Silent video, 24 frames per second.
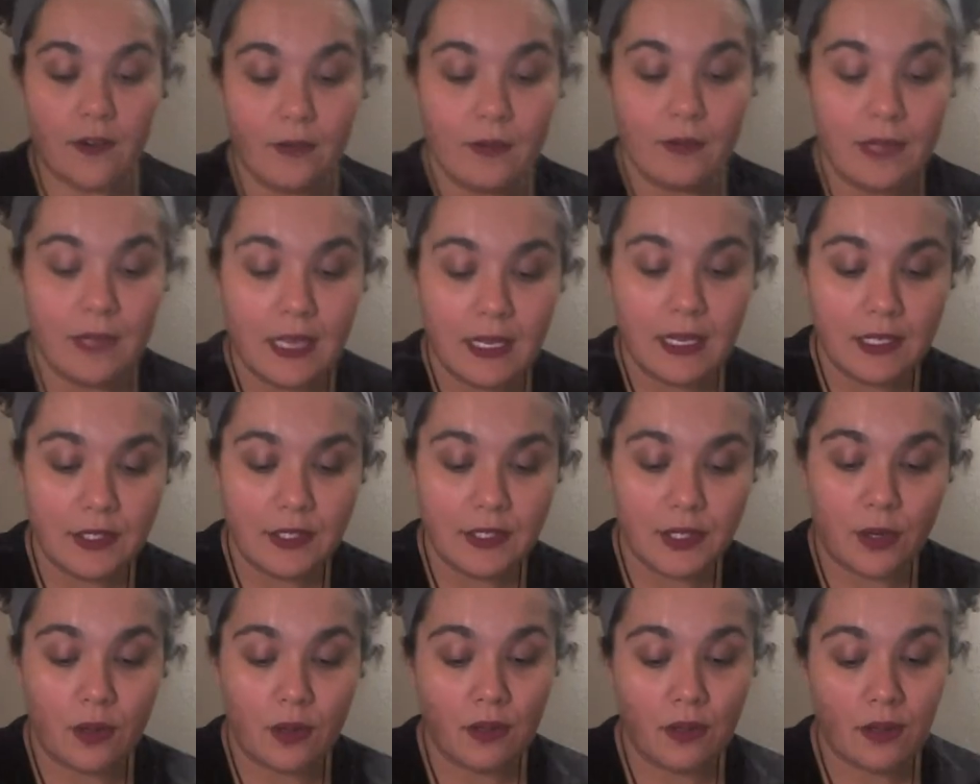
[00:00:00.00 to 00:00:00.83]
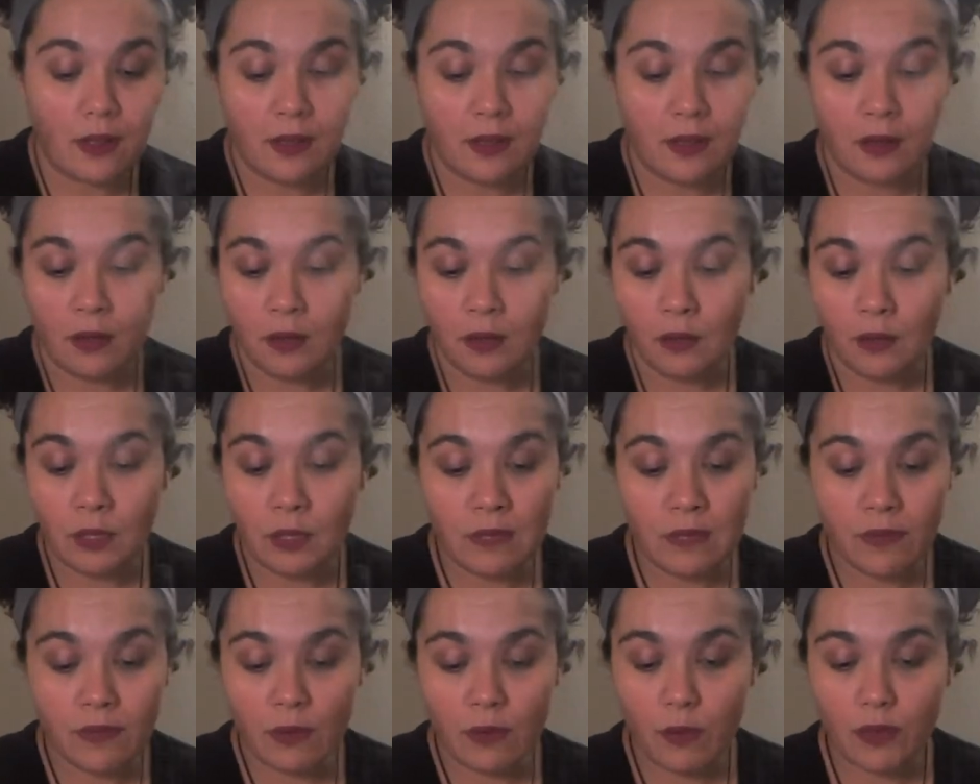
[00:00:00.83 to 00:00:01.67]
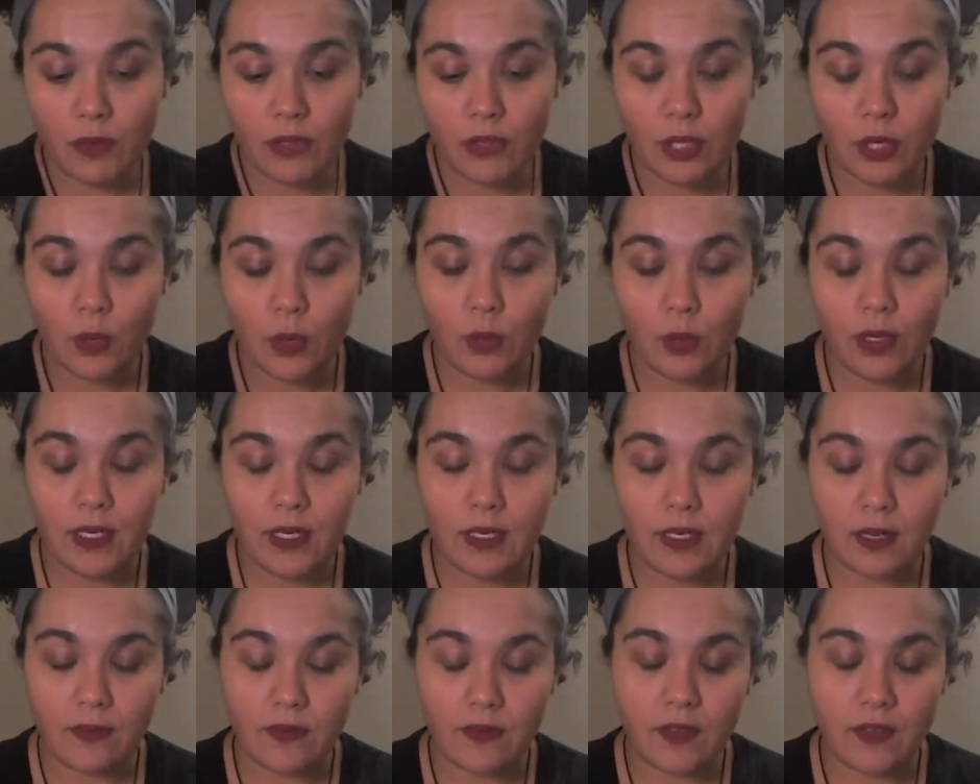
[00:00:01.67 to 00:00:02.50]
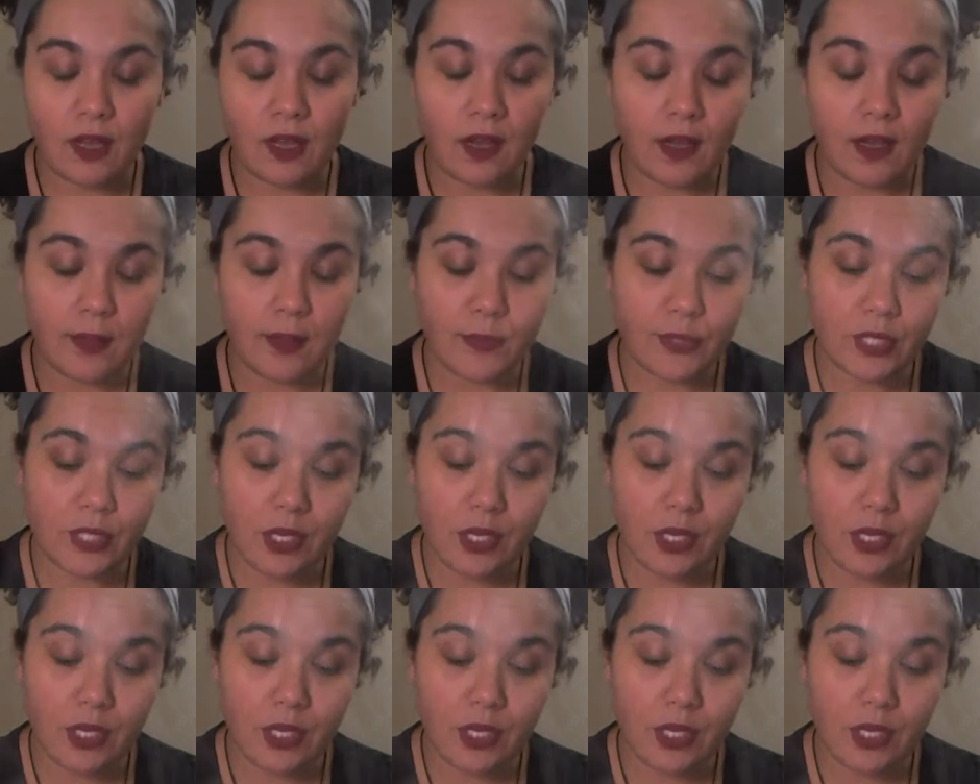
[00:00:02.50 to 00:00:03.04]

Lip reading: Okay, so even with the Queen of Cups,